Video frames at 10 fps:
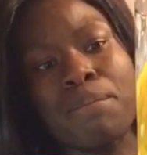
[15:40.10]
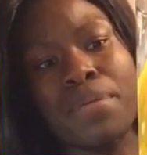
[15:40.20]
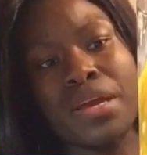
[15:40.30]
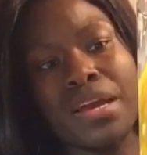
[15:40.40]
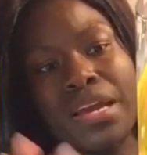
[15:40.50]

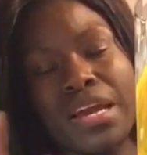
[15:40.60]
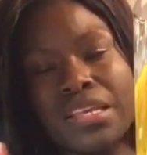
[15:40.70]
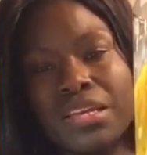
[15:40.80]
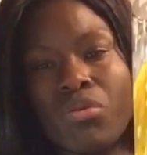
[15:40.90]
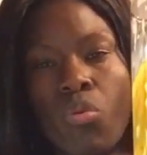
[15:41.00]
but I
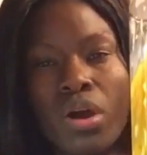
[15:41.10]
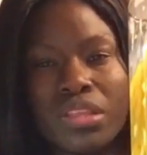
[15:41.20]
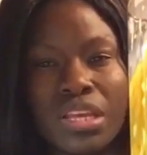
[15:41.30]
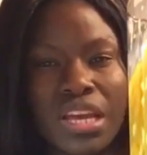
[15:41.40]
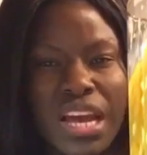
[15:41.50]
kind of
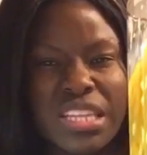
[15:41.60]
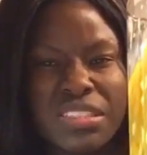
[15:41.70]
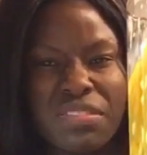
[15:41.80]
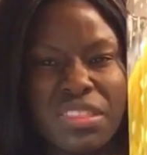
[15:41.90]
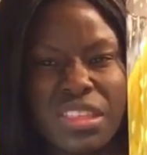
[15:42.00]
want it kind
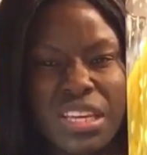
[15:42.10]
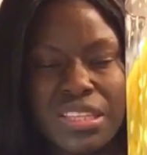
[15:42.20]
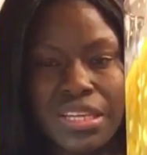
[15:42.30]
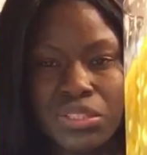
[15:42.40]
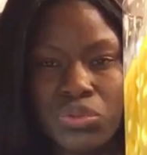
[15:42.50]
of thick,
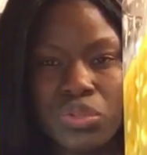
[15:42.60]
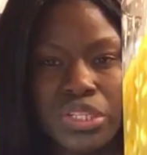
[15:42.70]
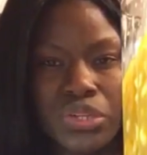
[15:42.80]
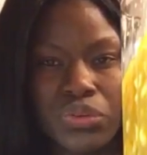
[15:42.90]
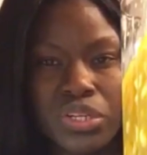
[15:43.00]
not too
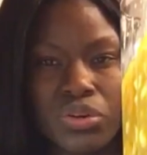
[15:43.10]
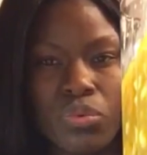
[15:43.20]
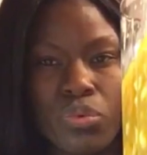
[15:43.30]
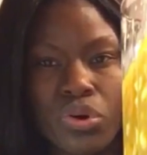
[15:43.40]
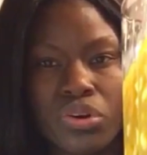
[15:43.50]
liquidy or
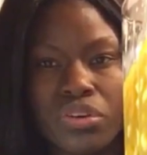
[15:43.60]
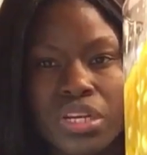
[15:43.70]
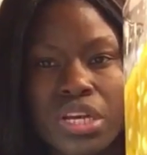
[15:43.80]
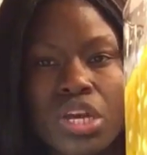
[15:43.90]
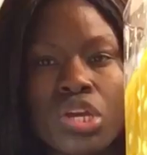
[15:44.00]

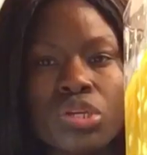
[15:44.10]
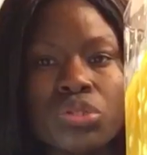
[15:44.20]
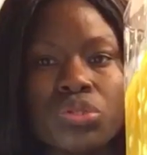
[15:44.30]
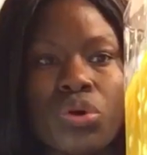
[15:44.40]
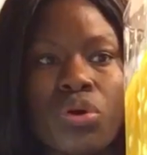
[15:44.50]
watery.
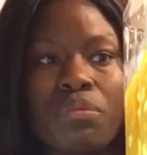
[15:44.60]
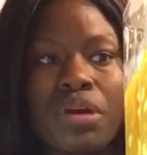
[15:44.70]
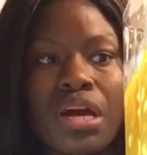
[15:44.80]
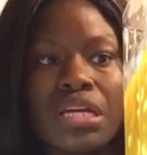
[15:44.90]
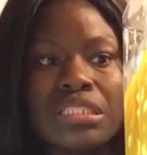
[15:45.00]
So
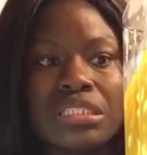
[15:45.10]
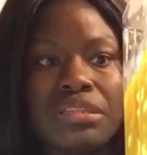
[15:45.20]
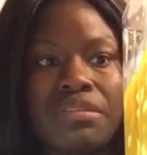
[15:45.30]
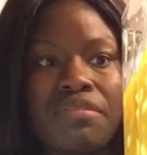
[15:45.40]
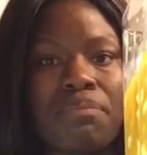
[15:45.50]
I'm kind
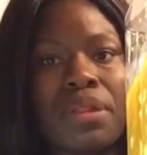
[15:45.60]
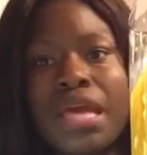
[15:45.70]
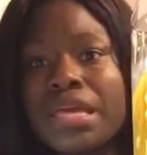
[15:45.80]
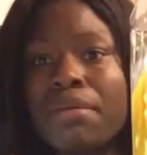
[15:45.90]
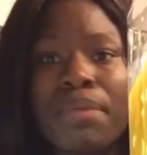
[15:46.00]
of
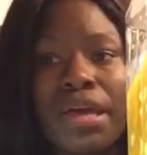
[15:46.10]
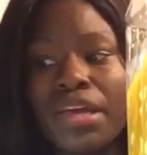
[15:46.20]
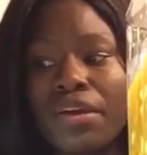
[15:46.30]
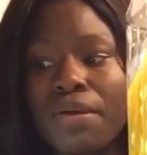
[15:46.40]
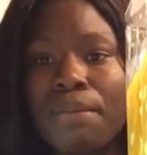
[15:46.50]
playing it by
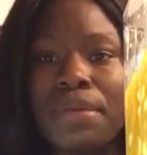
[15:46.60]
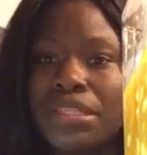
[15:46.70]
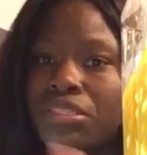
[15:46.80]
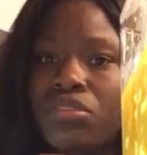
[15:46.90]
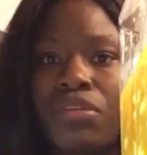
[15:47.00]
ear,
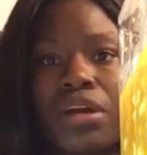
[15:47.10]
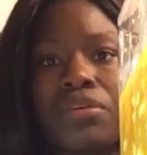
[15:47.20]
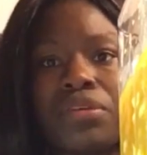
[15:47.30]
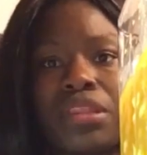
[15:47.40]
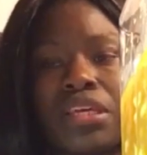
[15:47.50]
messing
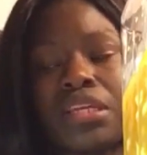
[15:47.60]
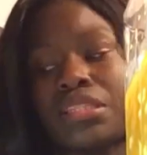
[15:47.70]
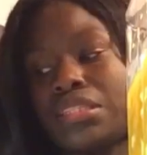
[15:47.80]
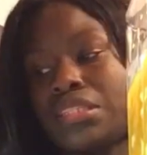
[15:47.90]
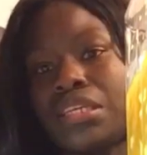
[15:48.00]
around with it and
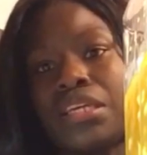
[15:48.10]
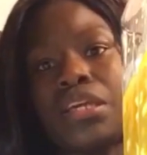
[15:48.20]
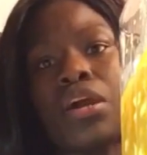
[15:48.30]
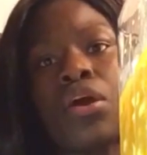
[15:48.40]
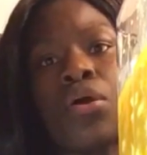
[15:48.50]

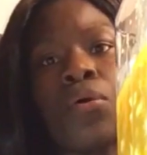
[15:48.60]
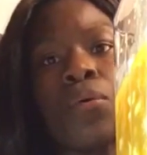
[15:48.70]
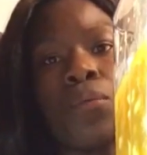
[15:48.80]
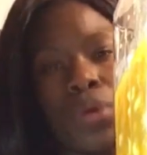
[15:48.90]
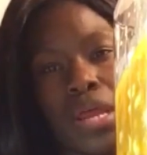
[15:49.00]
seeing
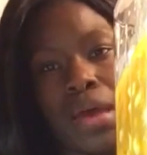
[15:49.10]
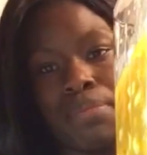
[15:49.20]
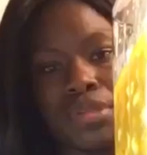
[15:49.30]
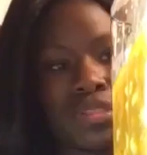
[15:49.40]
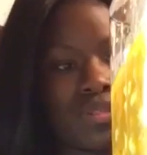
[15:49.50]
what
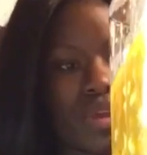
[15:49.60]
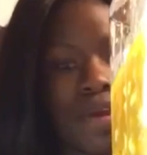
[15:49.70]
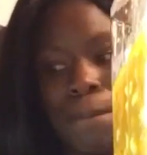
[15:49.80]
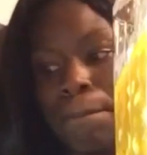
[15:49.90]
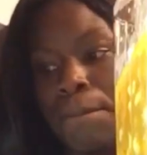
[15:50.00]
happens,
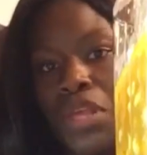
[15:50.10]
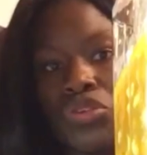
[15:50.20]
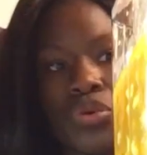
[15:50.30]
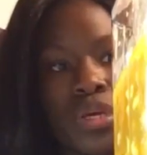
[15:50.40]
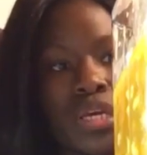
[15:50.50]
okay?
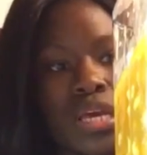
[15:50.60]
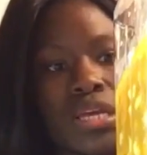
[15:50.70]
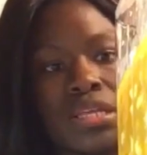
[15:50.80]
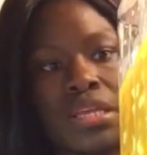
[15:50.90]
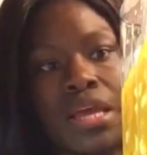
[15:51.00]
So
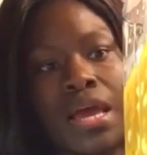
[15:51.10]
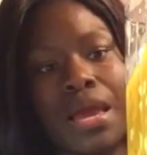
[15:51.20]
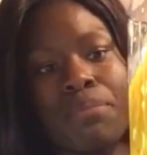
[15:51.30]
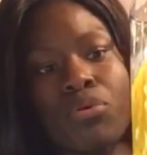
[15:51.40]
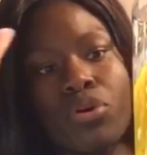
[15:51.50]
again,
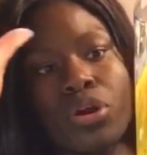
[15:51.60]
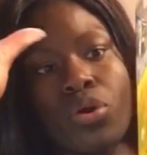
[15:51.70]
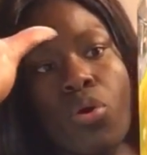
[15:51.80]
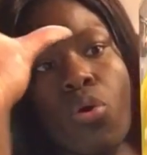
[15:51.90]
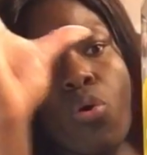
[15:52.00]
I
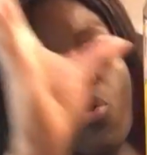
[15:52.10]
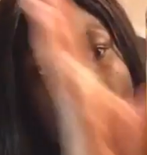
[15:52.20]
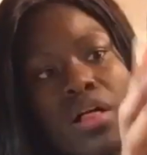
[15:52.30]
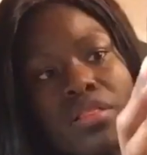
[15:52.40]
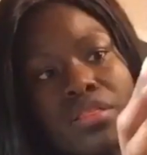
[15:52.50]
poured
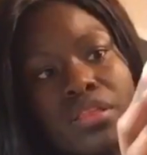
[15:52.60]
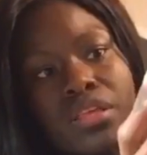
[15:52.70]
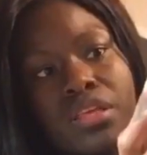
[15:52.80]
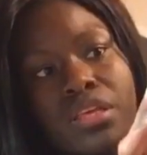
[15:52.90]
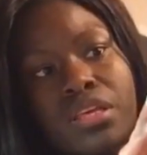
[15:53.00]
all
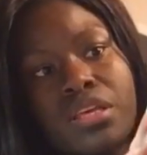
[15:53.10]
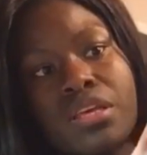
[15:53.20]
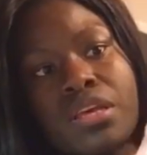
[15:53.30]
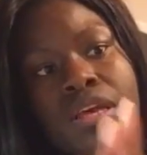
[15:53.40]
the